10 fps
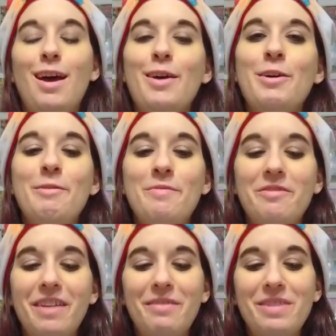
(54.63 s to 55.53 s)

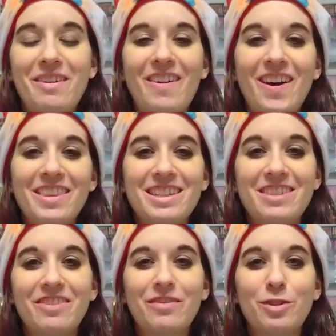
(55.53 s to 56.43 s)
um, about all the
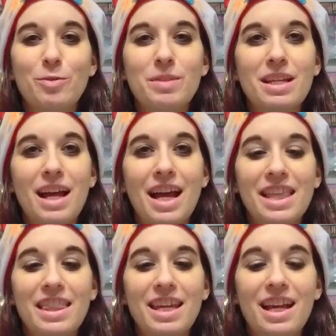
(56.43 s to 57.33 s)
different rooms. I
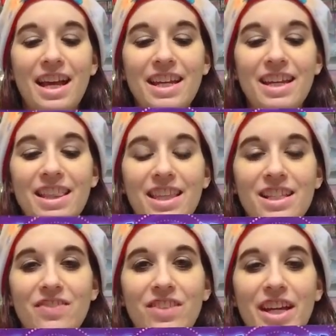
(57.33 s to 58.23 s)
think I get
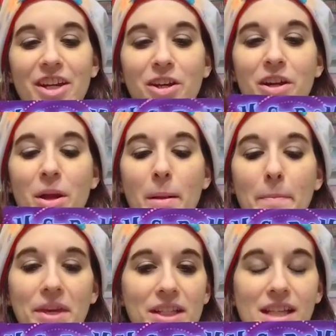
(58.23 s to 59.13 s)
this flyer
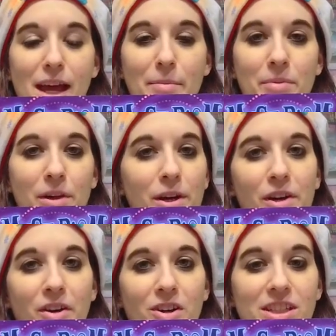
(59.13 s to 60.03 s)
picked up uh,
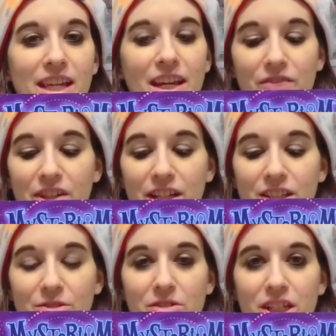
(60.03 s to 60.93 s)
all day, every day.
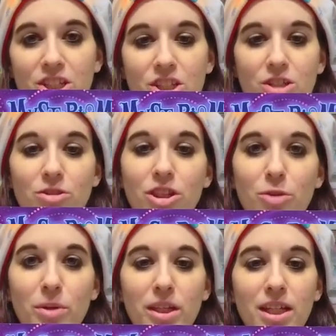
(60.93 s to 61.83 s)
So, Nick, just know that you're probably